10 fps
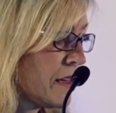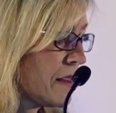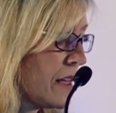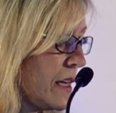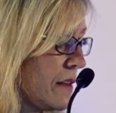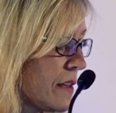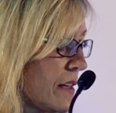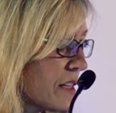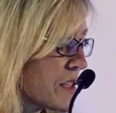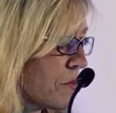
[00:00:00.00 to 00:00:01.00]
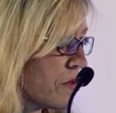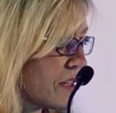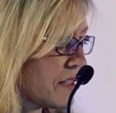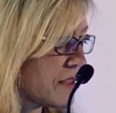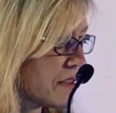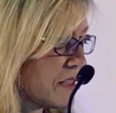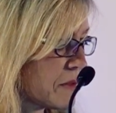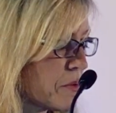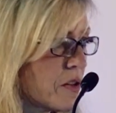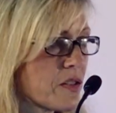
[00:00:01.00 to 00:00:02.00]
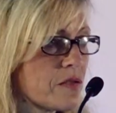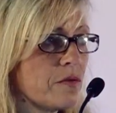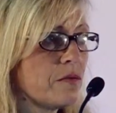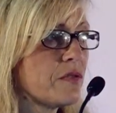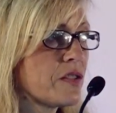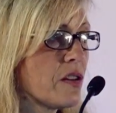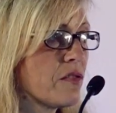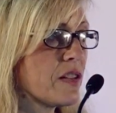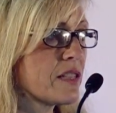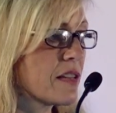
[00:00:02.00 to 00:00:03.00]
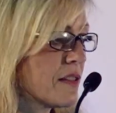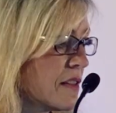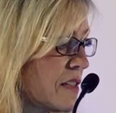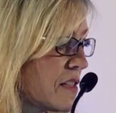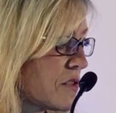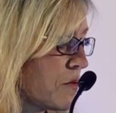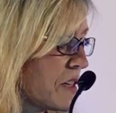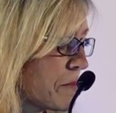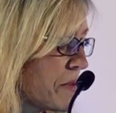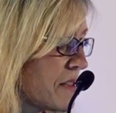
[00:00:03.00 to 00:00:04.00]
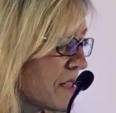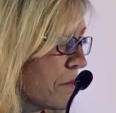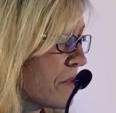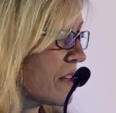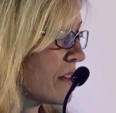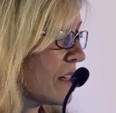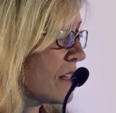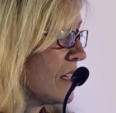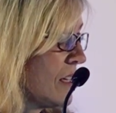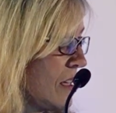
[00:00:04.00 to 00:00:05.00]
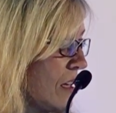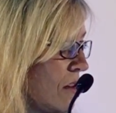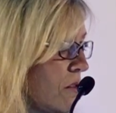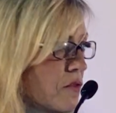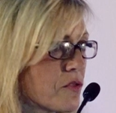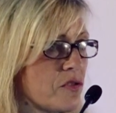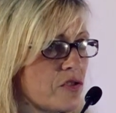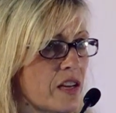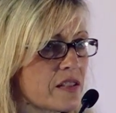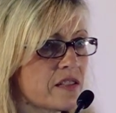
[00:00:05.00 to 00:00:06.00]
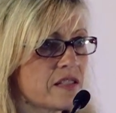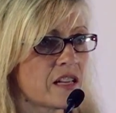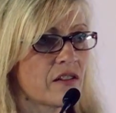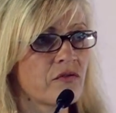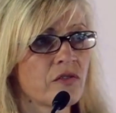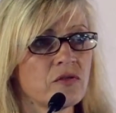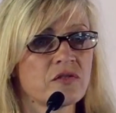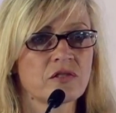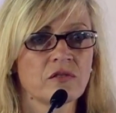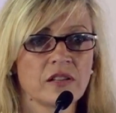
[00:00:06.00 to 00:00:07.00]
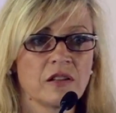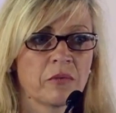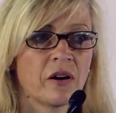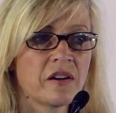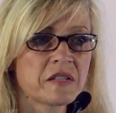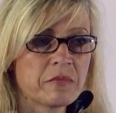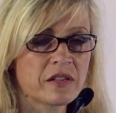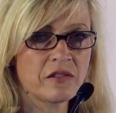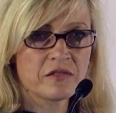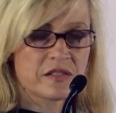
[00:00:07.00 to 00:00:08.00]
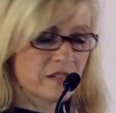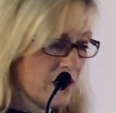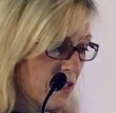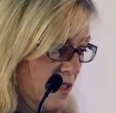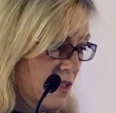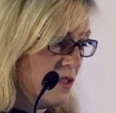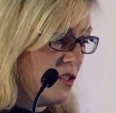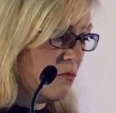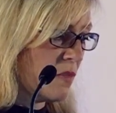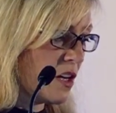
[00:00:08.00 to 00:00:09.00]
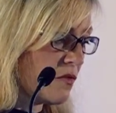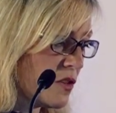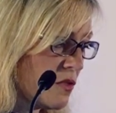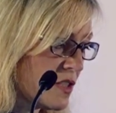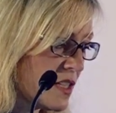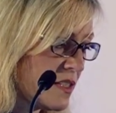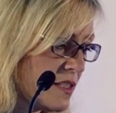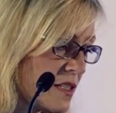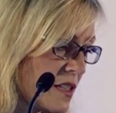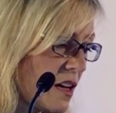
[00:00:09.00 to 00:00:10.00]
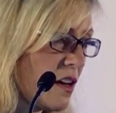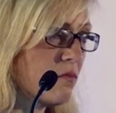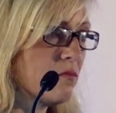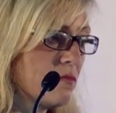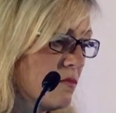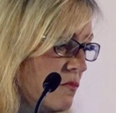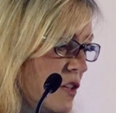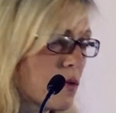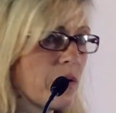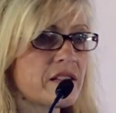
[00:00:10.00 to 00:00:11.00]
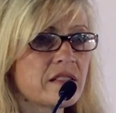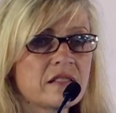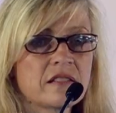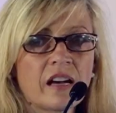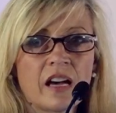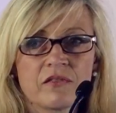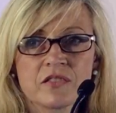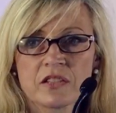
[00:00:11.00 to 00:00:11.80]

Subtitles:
The next one is personal service, and this has always been something that a lot of contractors have focused on in the past, because you may have noticed requests to have